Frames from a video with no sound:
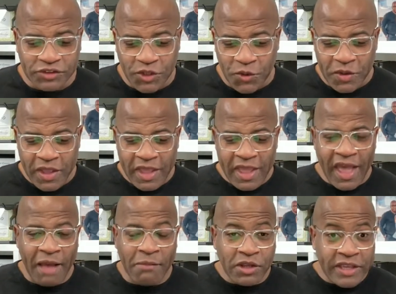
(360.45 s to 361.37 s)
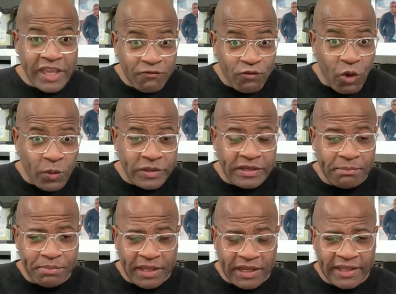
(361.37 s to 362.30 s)
So I'm looking forward to
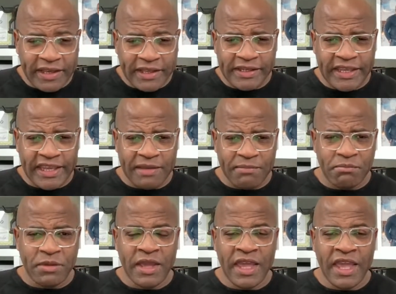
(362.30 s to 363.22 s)
building a team.